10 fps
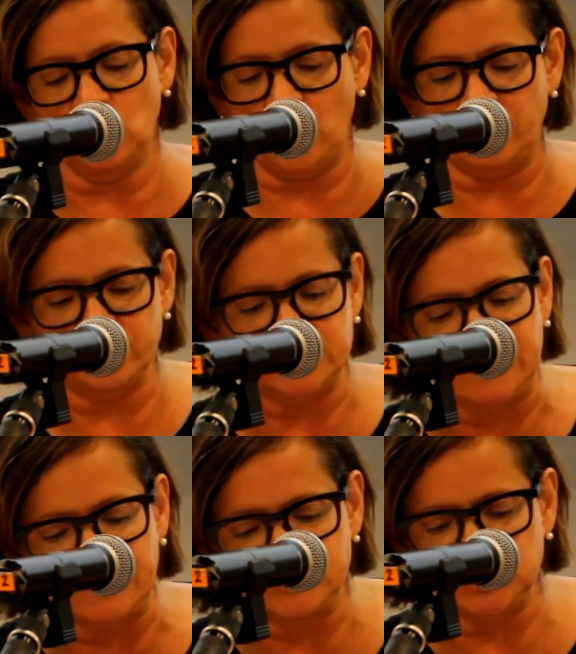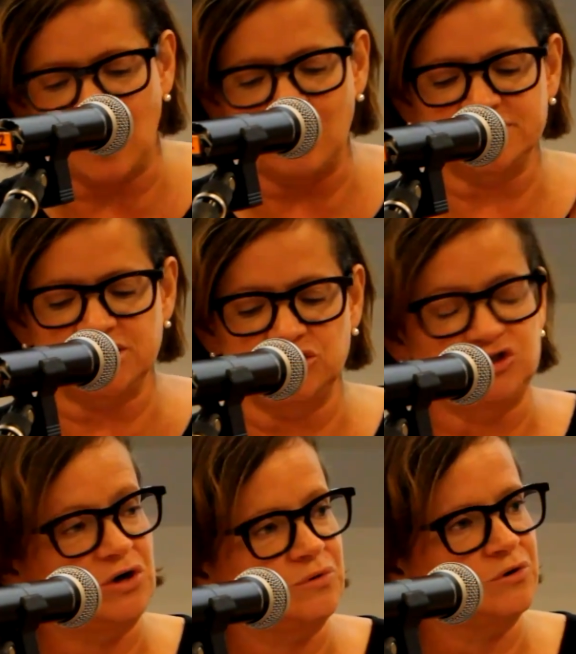where there's gift shops,
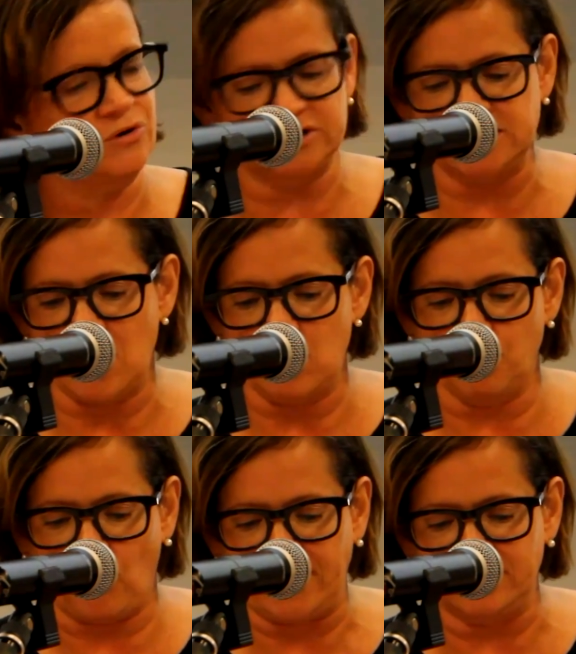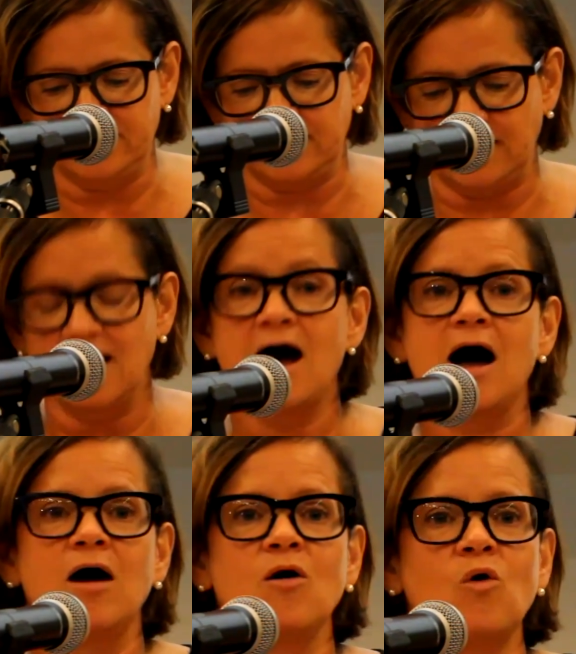donors, branding,
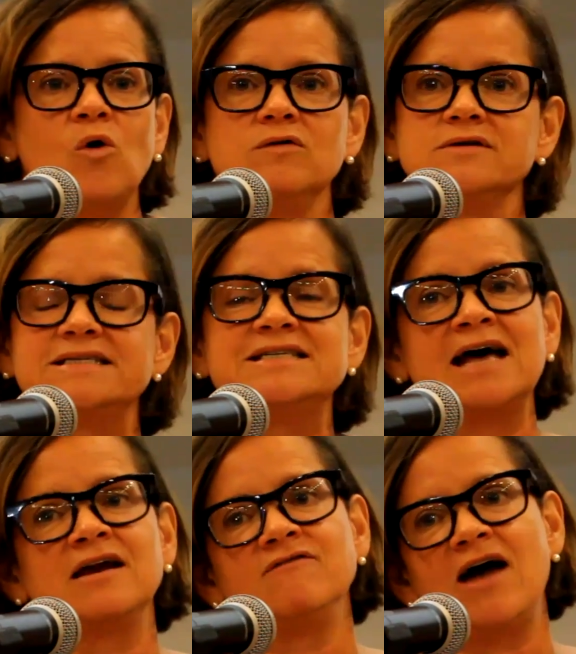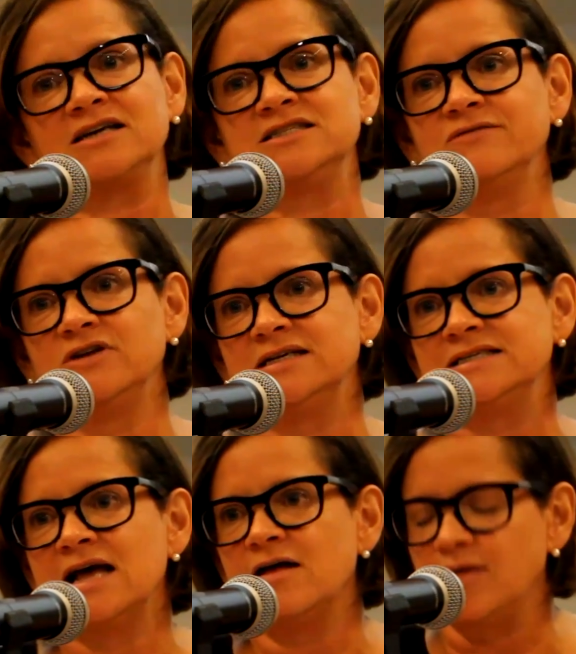a whole set of
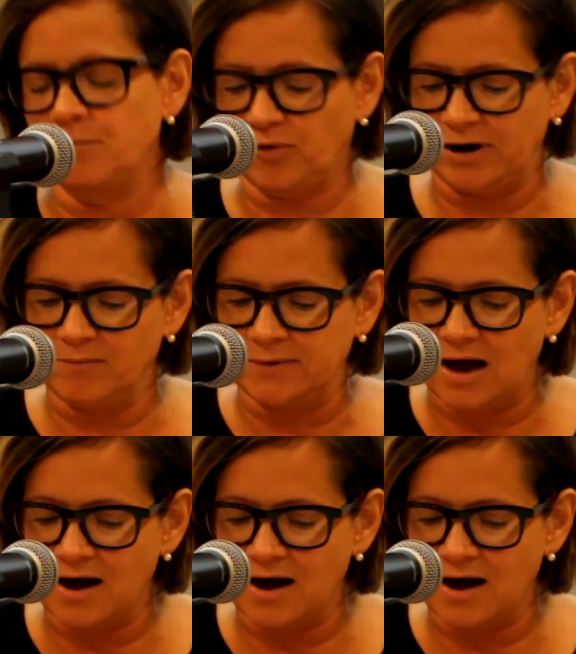activities that bring